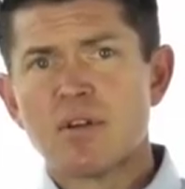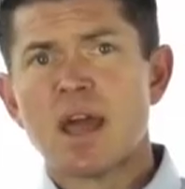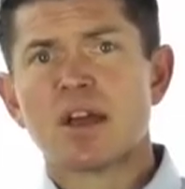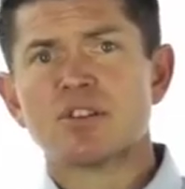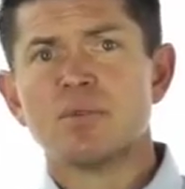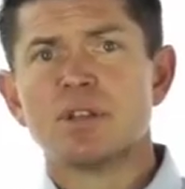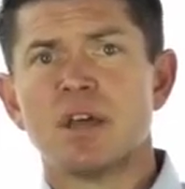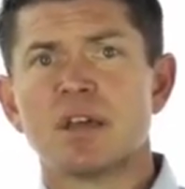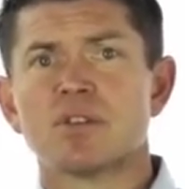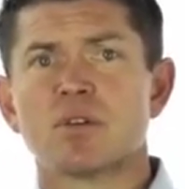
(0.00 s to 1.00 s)
every action we
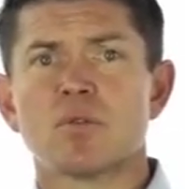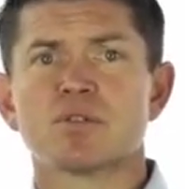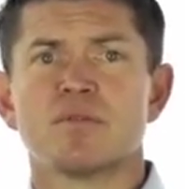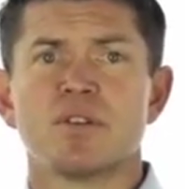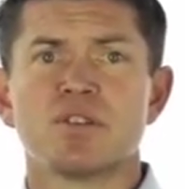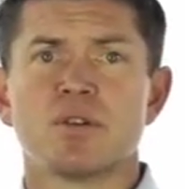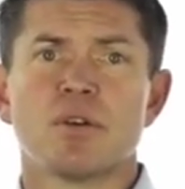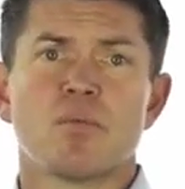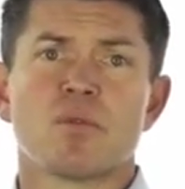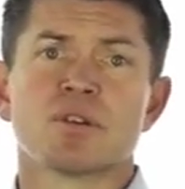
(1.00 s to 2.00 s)
take in the course of
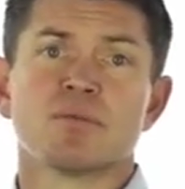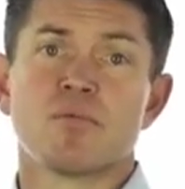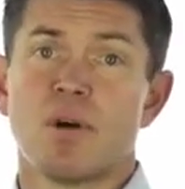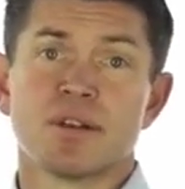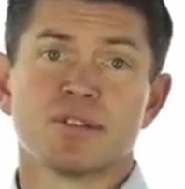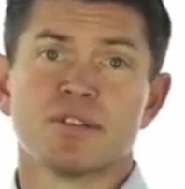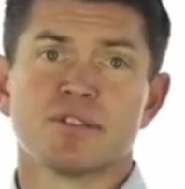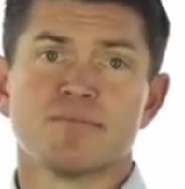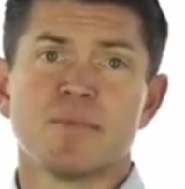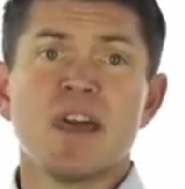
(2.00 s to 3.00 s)
engineering work is a process.